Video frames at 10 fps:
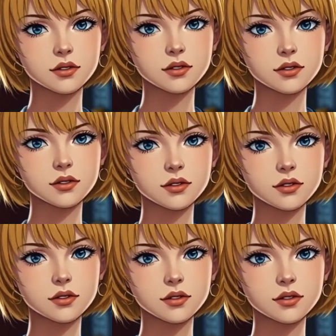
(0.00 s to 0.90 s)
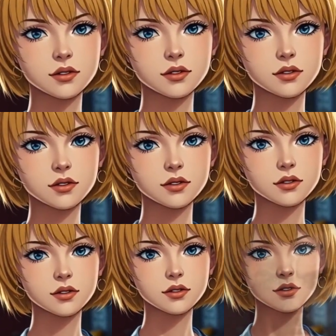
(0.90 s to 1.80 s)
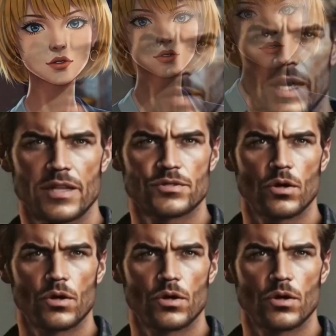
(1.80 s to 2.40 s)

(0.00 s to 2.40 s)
noting the challenges of mastery. The guest